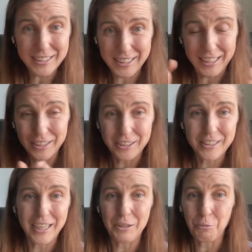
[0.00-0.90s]

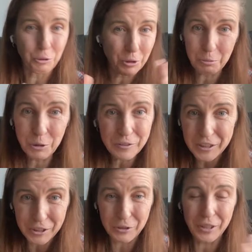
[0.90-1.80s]
designers and worked with movie
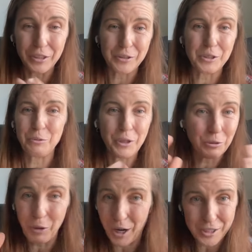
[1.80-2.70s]
studios, and we
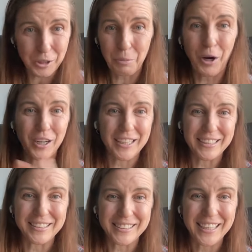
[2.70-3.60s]
threw Oscar
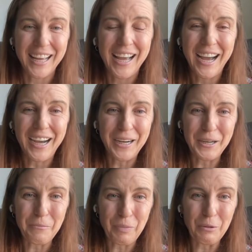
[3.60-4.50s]
parties.
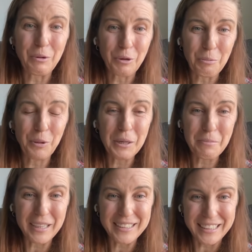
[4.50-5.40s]
Um, we were a pretty
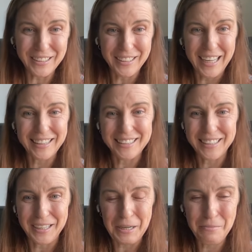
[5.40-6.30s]
big deal at the
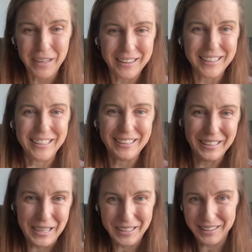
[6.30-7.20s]
time, at the,
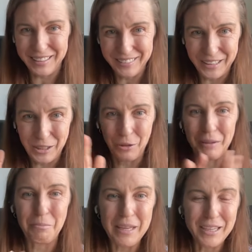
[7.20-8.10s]
like, you know,
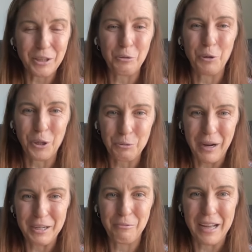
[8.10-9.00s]
the peak of the World
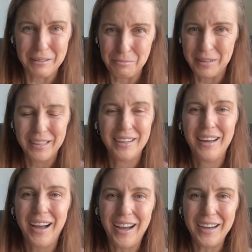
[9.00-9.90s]
Wide Web.
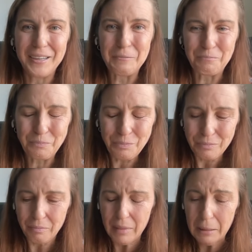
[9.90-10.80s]
Um,
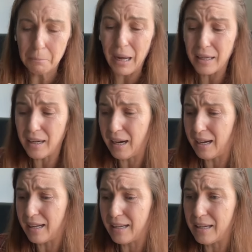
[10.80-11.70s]
but
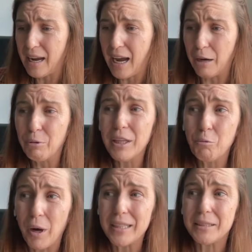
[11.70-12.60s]
uh, I really
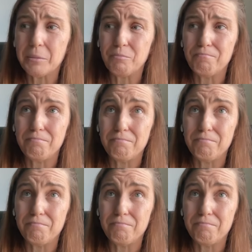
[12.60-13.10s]
wanted to